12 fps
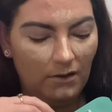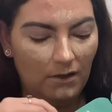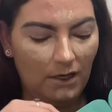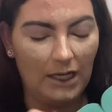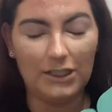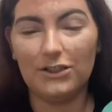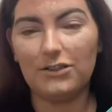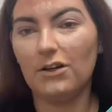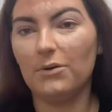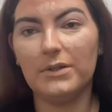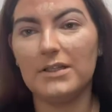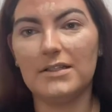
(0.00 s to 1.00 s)
I just
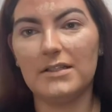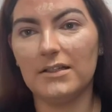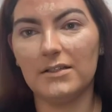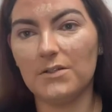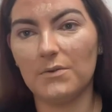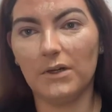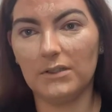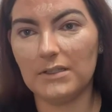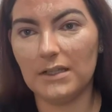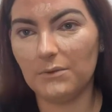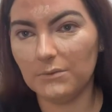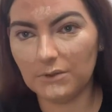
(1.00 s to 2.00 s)
always steer towards
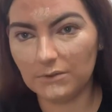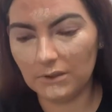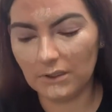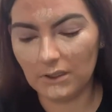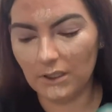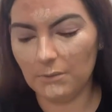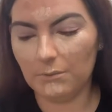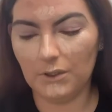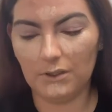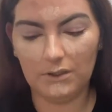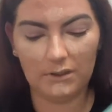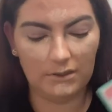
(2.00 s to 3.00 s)
that one, but
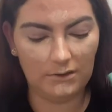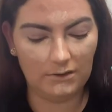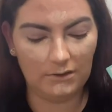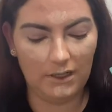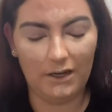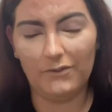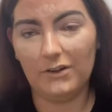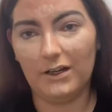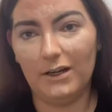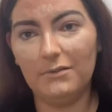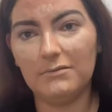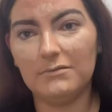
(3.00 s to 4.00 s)
I ran
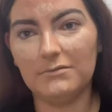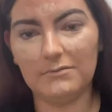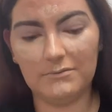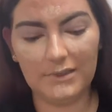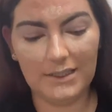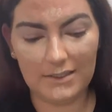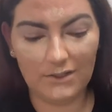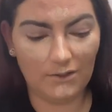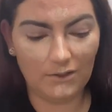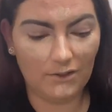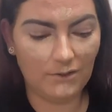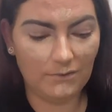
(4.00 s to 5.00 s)
out, it's all
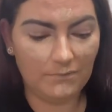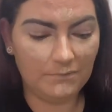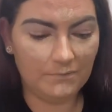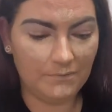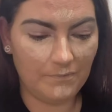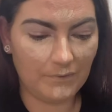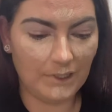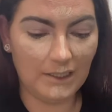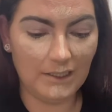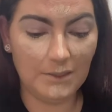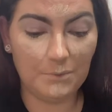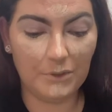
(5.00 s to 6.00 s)
gone. I
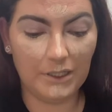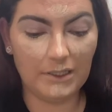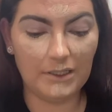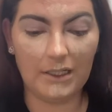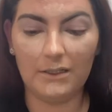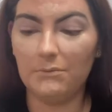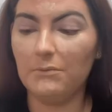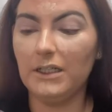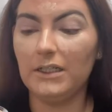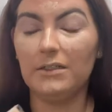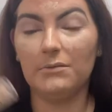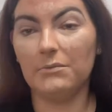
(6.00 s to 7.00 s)
did bring down
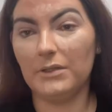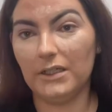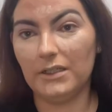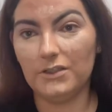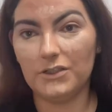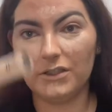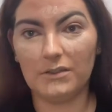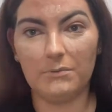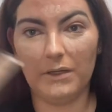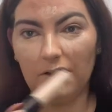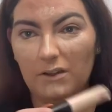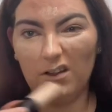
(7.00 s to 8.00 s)
Medium Peach, but
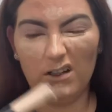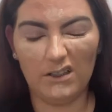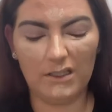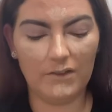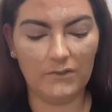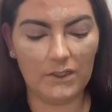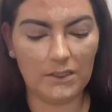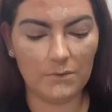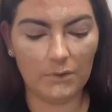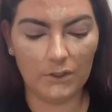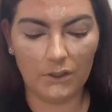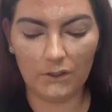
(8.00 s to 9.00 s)
I thought I'd give this
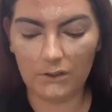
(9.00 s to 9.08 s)
one a go.